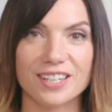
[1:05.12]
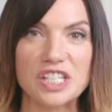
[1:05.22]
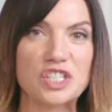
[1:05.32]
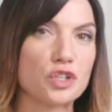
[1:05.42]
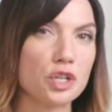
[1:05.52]

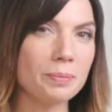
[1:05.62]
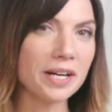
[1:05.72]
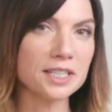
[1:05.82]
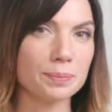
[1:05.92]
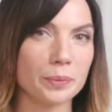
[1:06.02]
So you
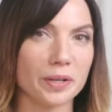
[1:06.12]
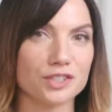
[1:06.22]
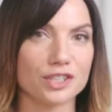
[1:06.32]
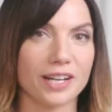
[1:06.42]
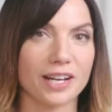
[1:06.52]
might be
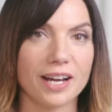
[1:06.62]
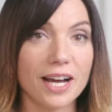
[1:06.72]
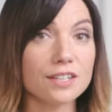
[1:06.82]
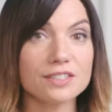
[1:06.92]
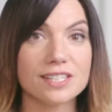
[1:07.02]
wondering,
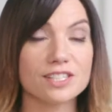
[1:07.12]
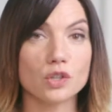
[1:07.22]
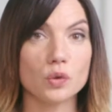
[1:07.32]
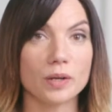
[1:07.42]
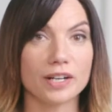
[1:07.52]
how does this
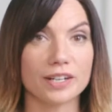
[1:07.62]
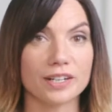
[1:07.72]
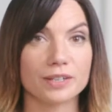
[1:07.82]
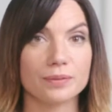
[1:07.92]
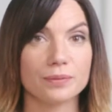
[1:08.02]
all work?